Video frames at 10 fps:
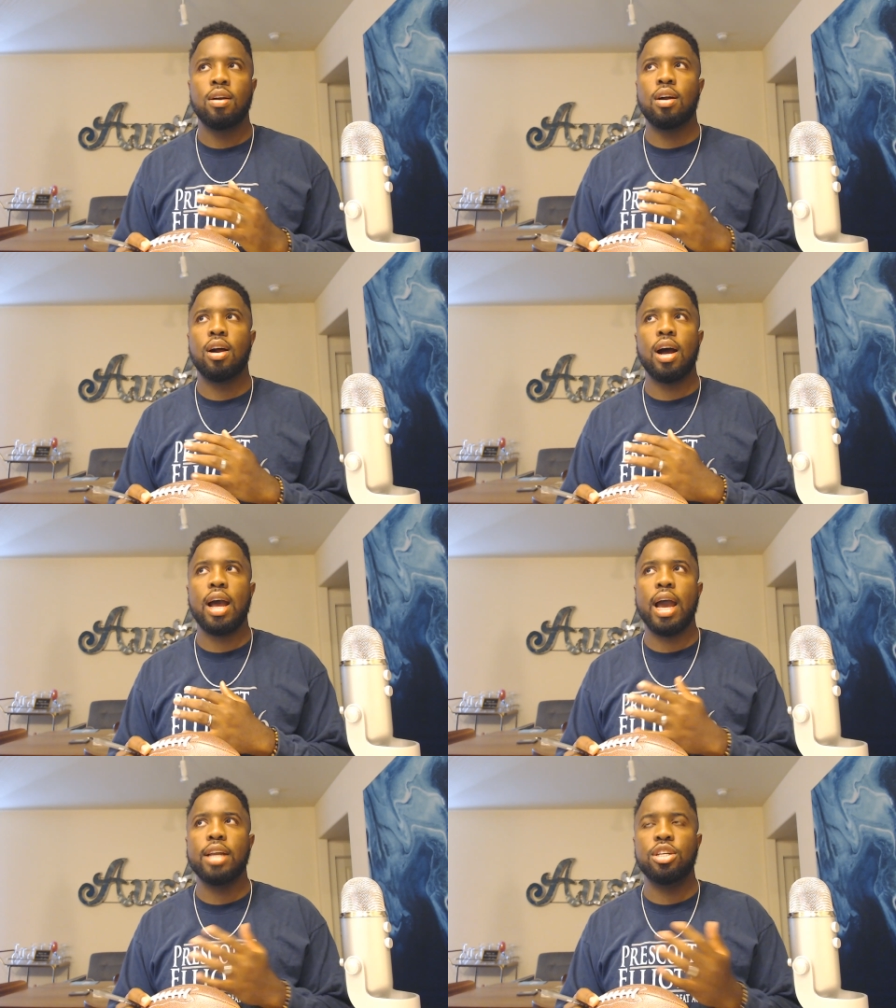
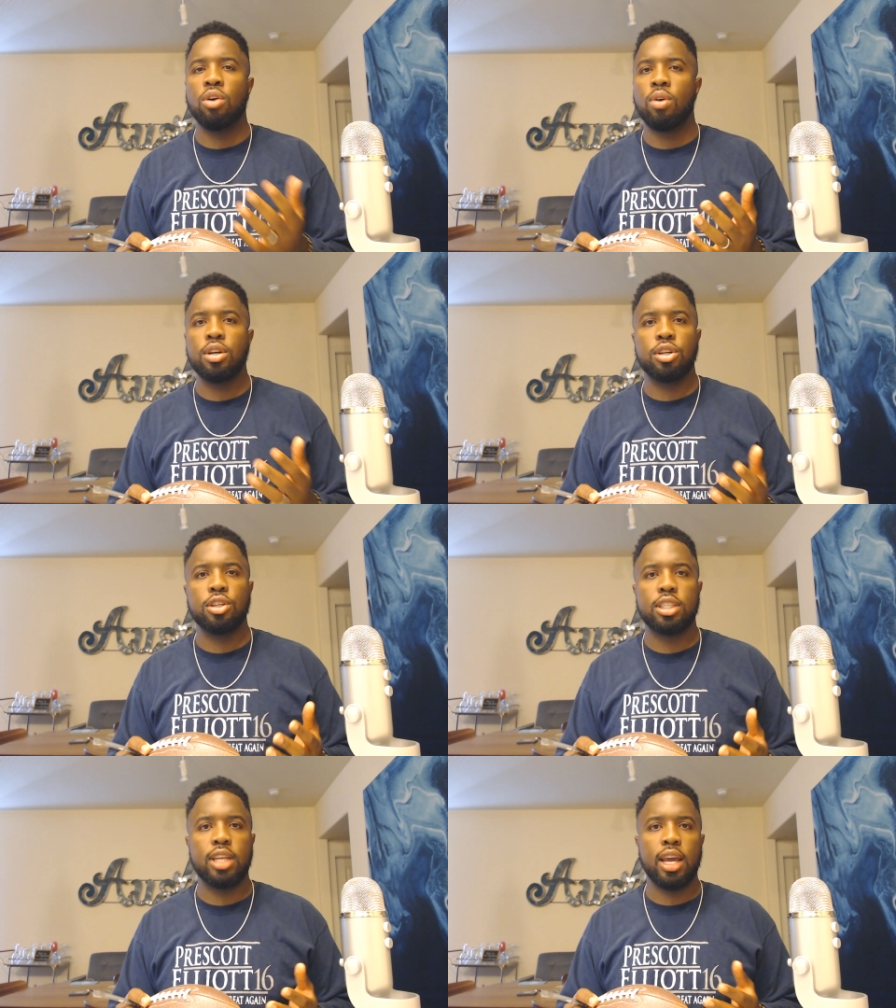I don't
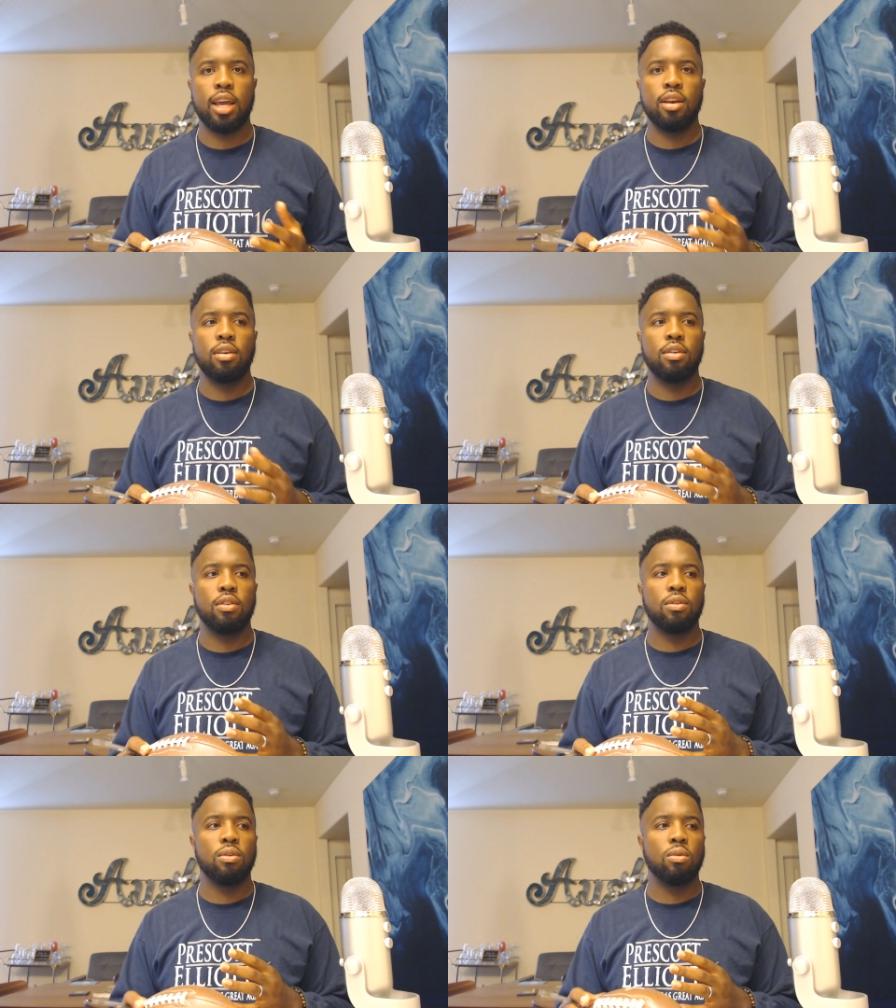understand,
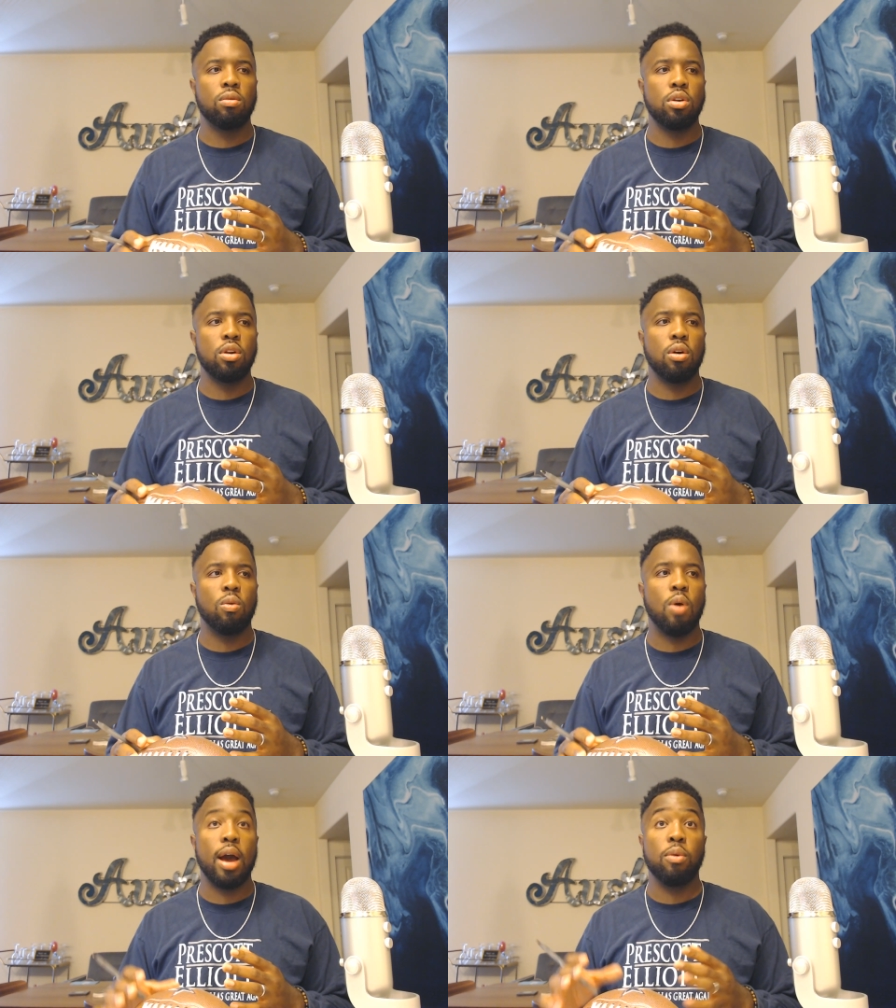you know,
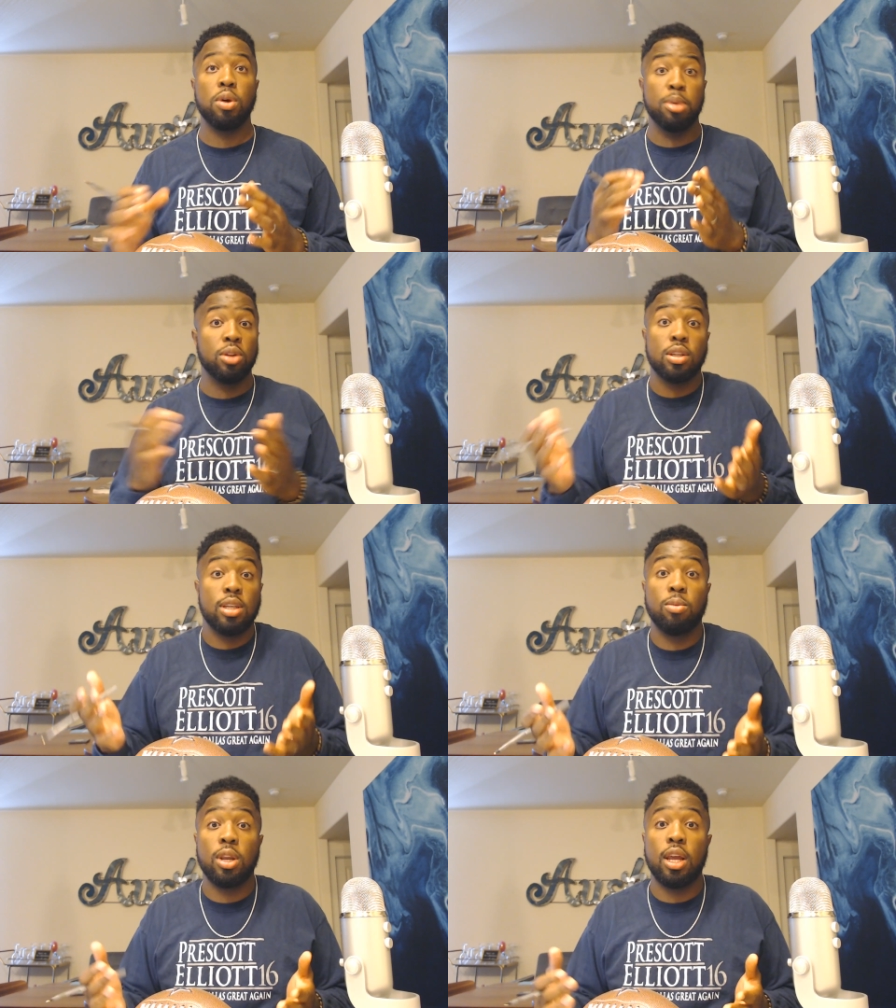why we built the team
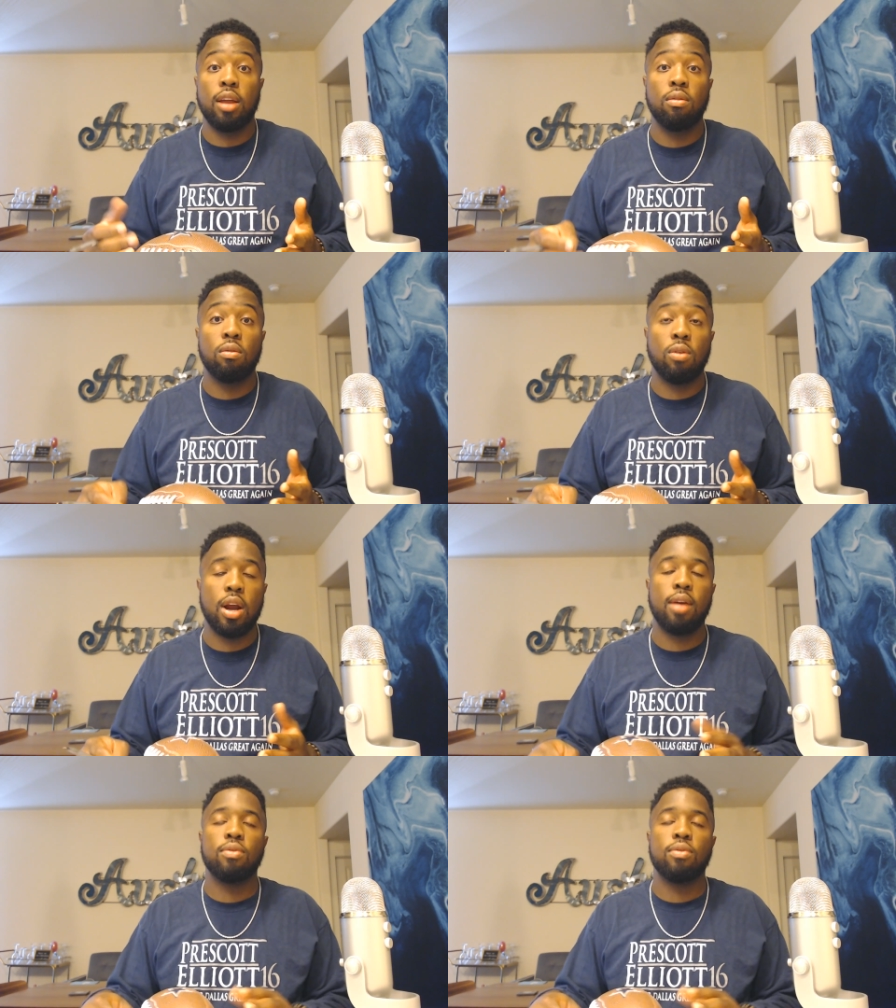we did, right?